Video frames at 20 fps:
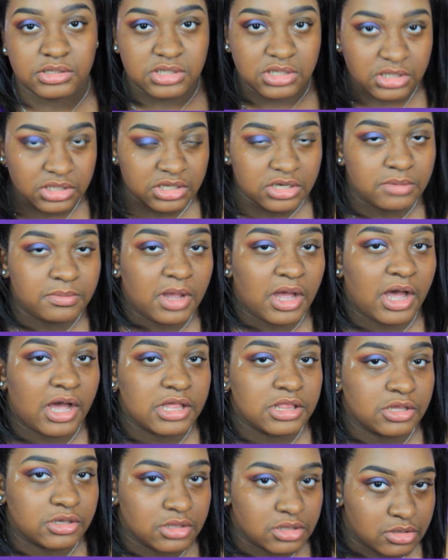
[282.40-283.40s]
Clean up my eye
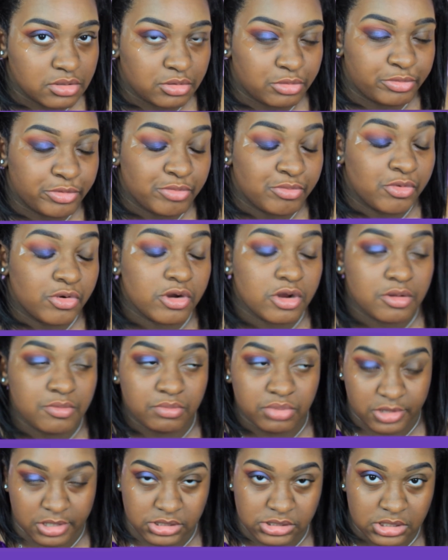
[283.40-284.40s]
look a little bit more and
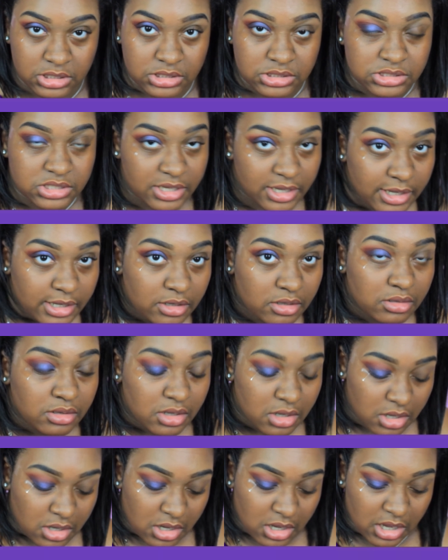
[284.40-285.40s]
blend things out.
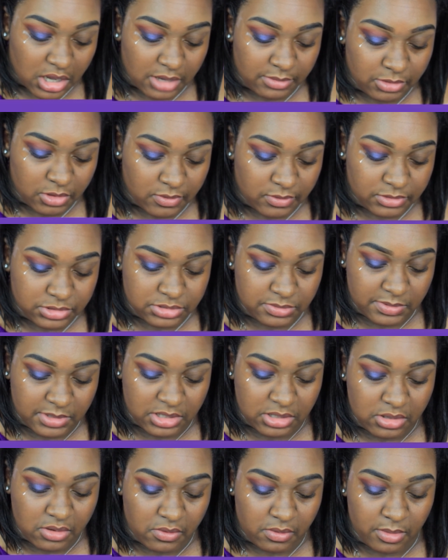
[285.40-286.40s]
I'm going to be
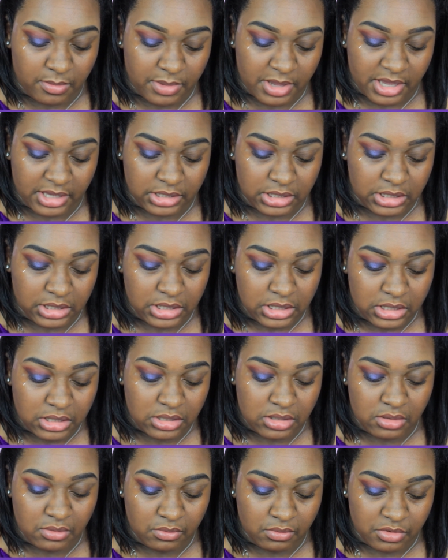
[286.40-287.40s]
going back
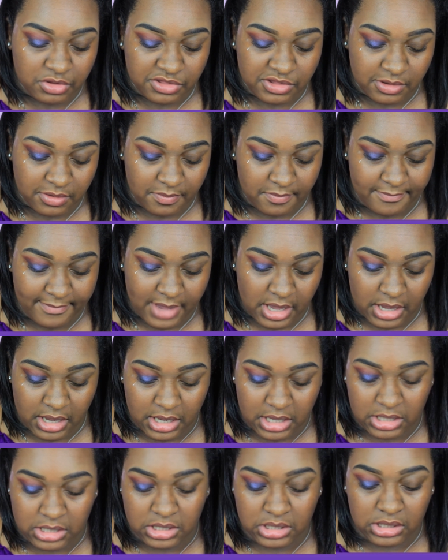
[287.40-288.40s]
in with
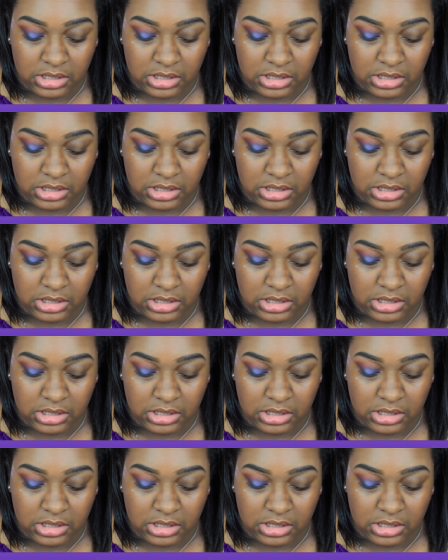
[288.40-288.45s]
my